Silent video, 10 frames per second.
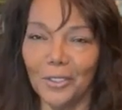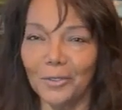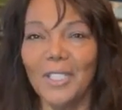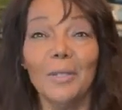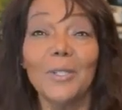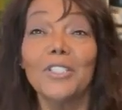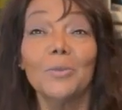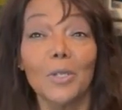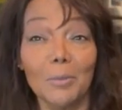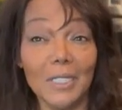anyway, she
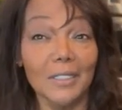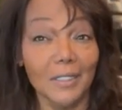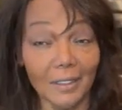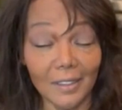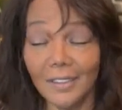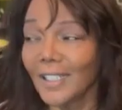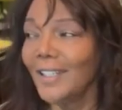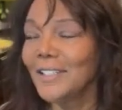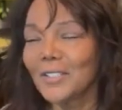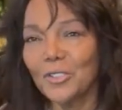wanted me to look nice,
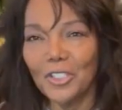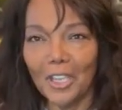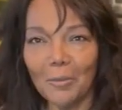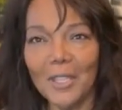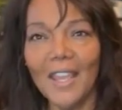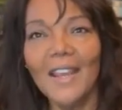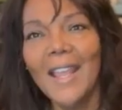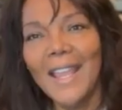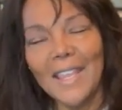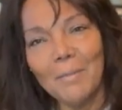so she gave me that.
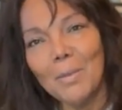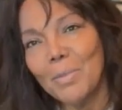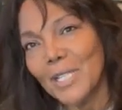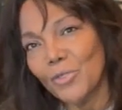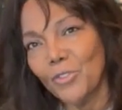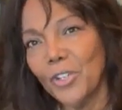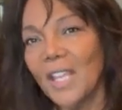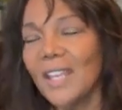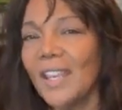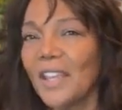And my best
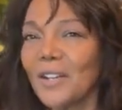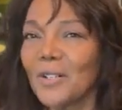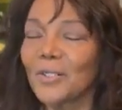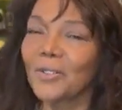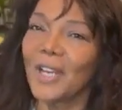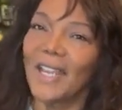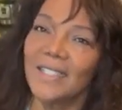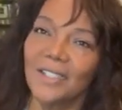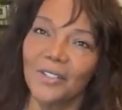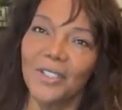friend Nell
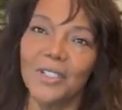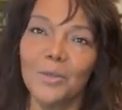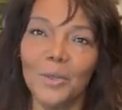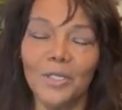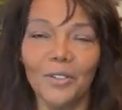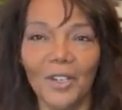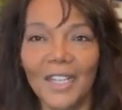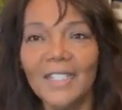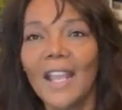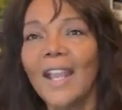Grant and her husband
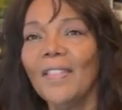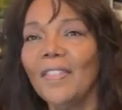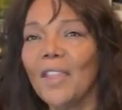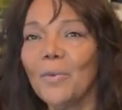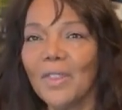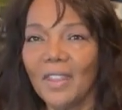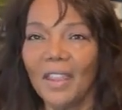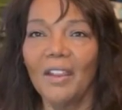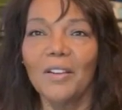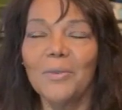Grant, they were
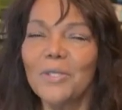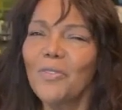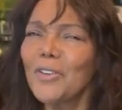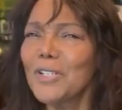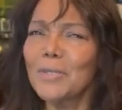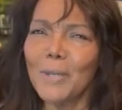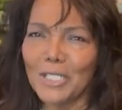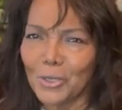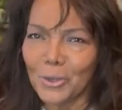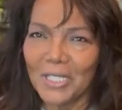there. It was a very
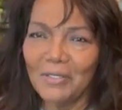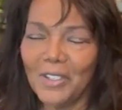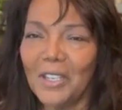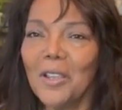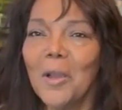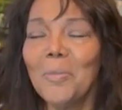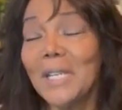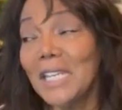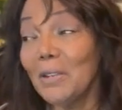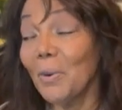special evening. But
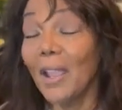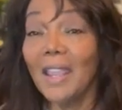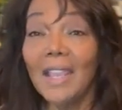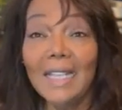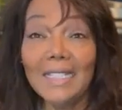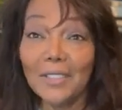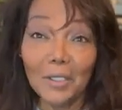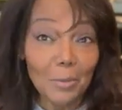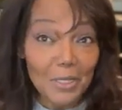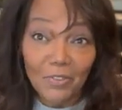anyway, it's
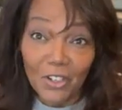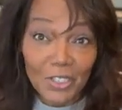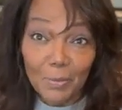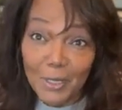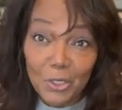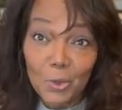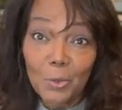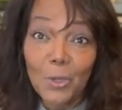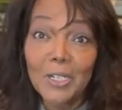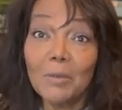gonna be a very special
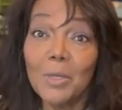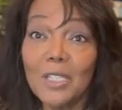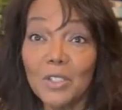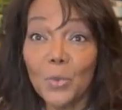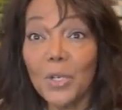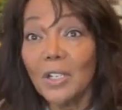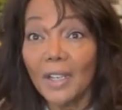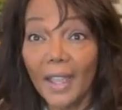morning because we're gonna